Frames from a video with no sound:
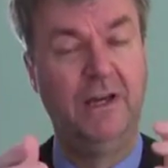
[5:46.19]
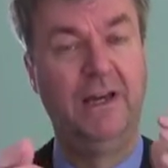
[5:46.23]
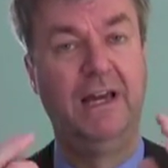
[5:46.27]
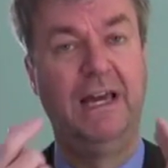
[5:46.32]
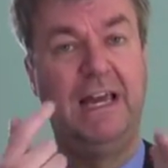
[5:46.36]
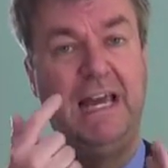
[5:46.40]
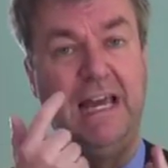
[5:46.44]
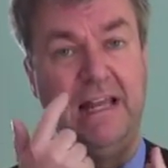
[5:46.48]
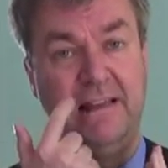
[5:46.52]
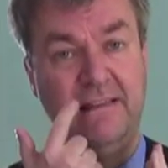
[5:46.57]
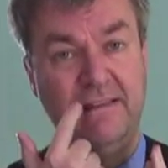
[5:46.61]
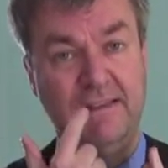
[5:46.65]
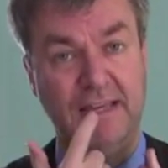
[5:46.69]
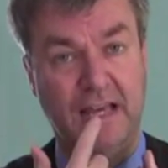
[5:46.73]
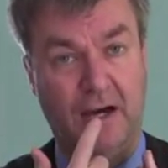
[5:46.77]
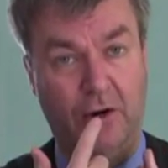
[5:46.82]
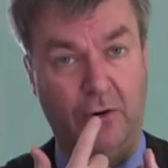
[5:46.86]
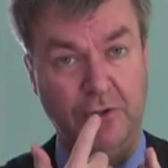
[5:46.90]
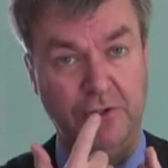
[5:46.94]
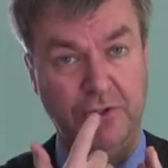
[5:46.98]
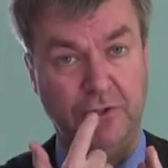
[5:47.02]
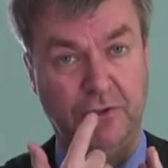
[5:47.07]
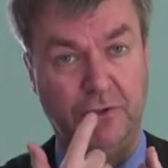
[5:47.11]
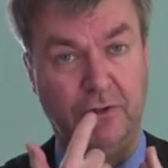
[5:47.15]
and the
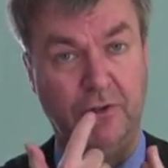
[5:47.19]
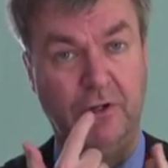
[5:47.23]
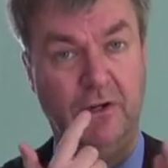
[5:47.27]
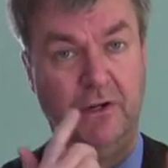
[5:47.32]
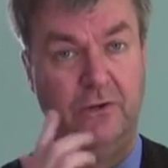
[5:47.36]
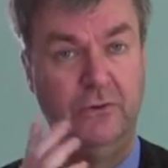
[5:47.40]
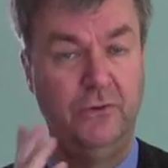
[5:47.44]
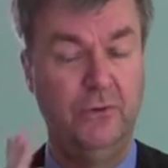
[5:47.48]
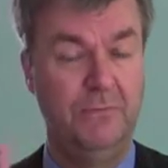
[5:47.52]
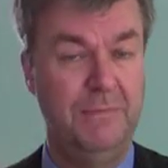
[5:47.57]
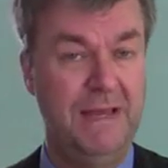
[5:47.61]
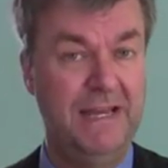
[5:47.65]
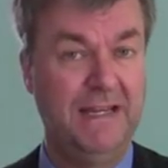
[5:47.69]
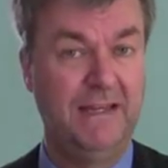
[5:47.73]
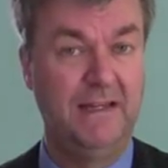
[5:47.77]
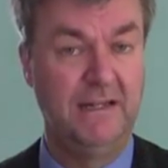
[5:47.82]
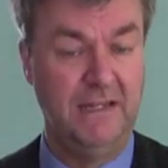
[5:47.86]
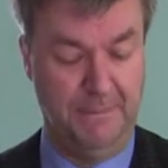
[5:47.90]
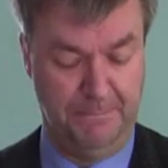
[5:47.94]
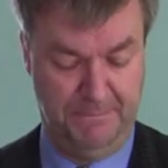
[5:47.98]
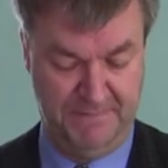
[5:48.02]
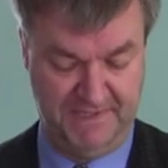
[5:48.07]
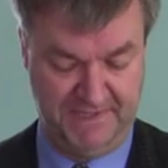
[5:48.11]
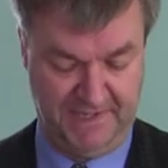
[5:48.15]
audio to make it
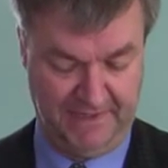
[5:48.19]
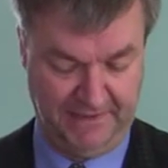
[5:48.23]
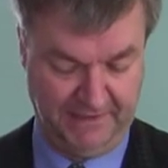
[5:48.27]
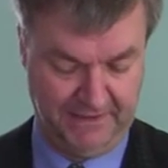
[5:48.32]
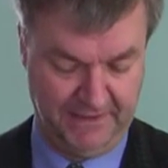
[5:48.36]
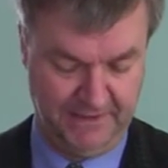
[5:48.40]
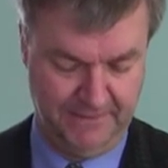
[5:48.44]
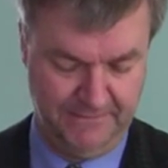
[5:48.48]
lip sync.